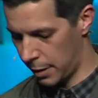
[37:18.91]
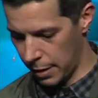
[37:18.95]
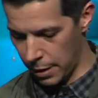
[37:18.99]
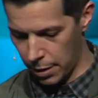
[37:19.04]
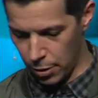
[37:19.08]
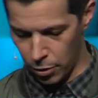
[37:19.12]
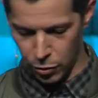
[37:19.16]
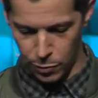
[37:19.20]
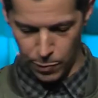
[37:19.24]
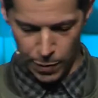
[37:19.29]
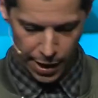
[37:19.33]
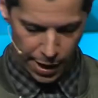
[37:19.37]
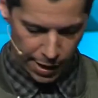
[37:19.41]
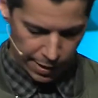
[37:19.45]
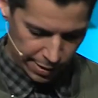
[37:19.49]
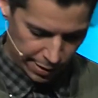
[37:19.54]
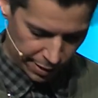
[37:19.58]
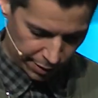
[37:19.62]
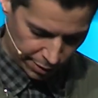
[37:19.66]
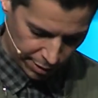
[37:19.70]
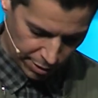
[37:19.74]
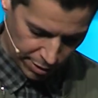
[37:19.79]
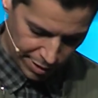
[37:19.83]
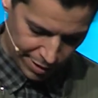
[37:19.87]
And in those
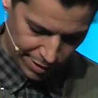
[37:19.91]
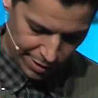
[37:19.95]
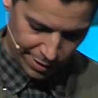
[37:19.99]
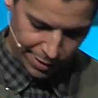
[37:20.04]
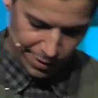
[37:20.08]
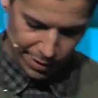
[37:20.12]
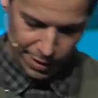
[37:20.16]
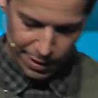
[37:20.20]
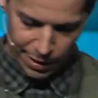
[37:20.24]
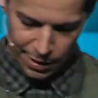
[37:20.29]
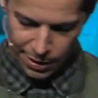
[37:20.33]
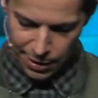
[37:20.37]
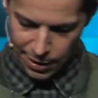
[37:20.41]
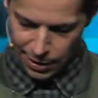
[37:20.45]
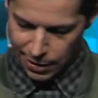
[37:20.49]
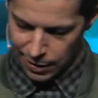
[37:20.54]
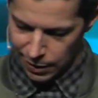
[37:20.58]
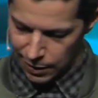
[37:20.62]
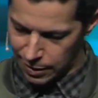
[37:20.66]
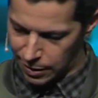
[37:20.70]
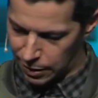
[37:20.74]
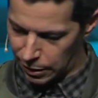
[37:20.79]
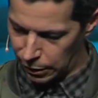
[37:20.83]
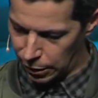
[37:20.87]
baskets, there's these
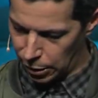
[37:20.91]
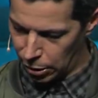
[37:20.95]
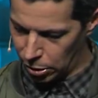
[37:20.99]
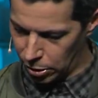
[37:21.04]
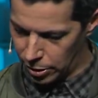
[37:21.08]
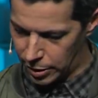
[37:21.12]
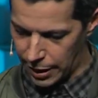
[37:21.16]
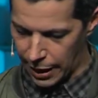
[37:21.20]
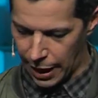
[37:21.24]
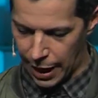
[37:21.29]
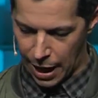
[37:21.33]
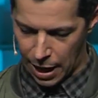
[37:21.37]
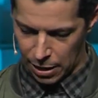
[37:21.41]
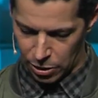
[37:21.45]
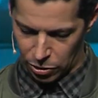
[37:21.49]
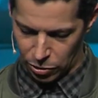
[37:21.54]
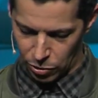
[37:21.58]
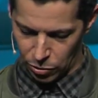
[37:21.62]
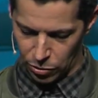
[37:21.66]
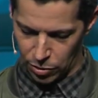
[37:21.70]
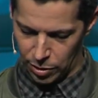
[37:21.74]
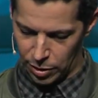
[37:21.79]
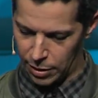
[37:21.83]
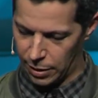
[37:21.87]
little
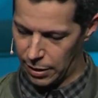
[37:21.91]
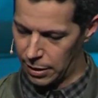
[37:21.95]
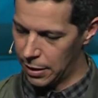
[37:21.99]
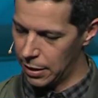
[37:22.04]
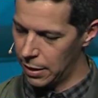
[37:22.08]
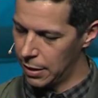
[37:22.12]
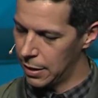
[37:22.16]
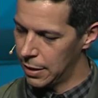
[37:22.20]
tassels that,